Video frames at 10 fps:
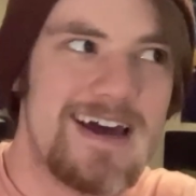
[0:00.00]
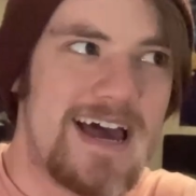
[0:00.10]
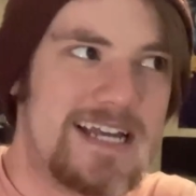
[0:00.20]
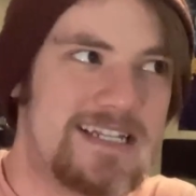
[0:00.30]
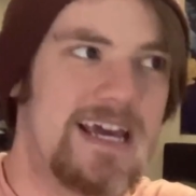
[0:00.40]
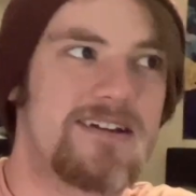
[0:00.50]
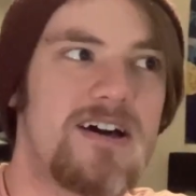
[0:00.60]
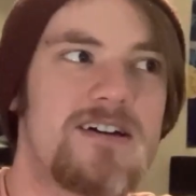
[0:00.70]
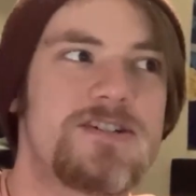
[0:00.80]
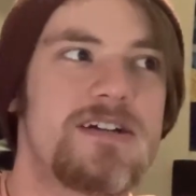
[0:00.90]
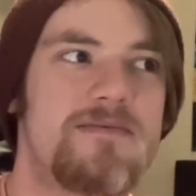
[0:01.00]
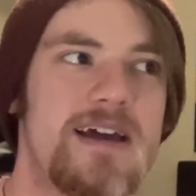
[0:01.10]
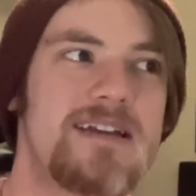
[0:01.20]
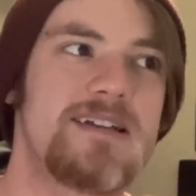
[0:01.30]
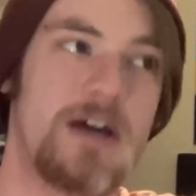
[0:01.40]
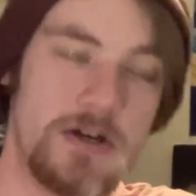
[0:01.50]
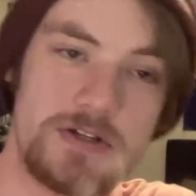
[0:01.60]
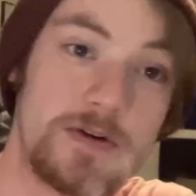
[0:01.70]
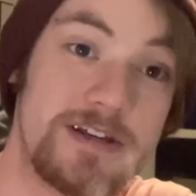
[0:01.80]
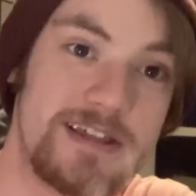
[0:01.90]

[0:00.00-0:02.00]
As technology advanced, so did